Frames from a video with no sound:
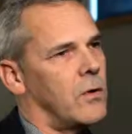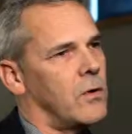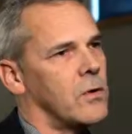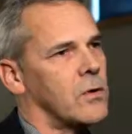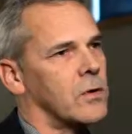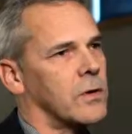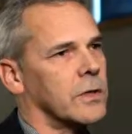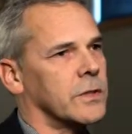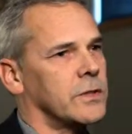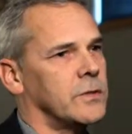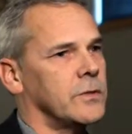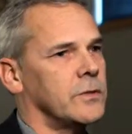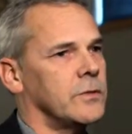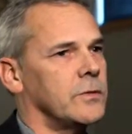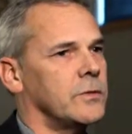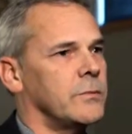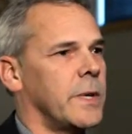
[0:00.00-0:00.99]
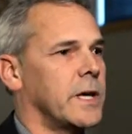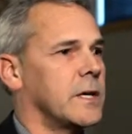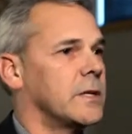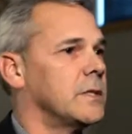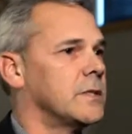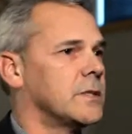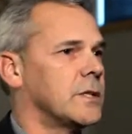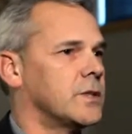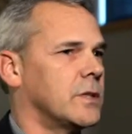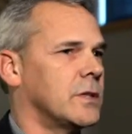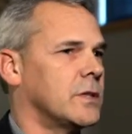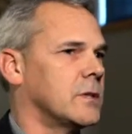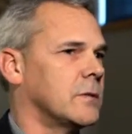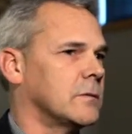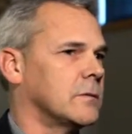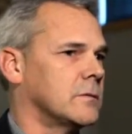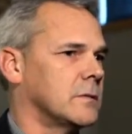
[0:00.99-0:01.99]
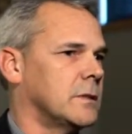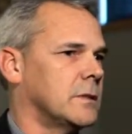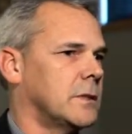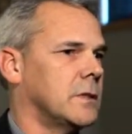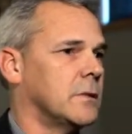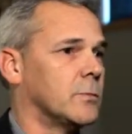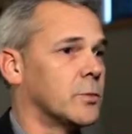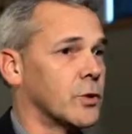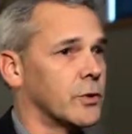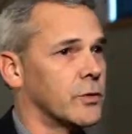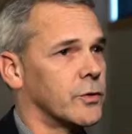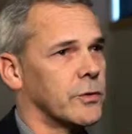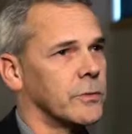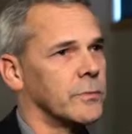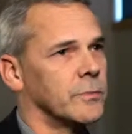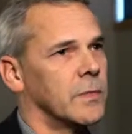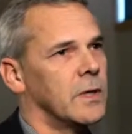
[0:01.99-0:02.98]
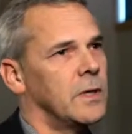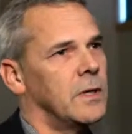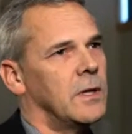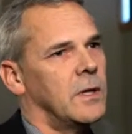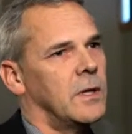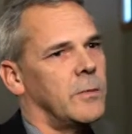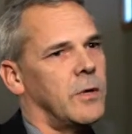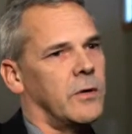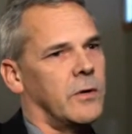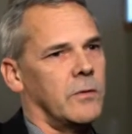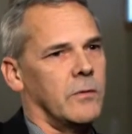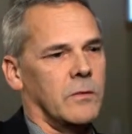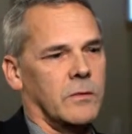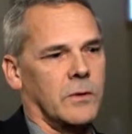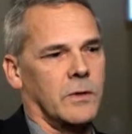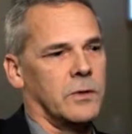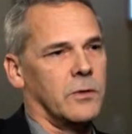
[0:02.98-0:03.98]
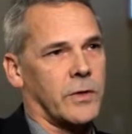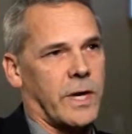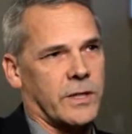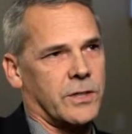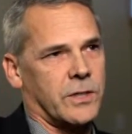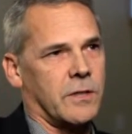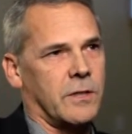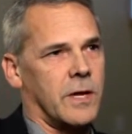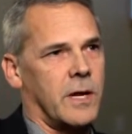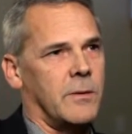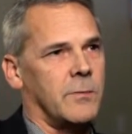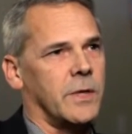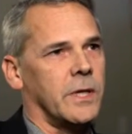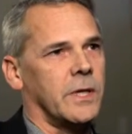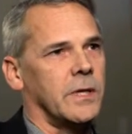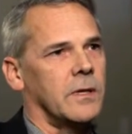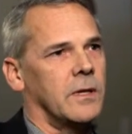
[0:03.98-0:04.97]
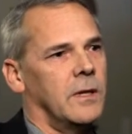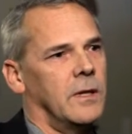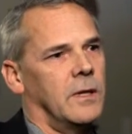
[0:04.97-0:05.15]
or to make a decision in the boardroom about the direction of the company.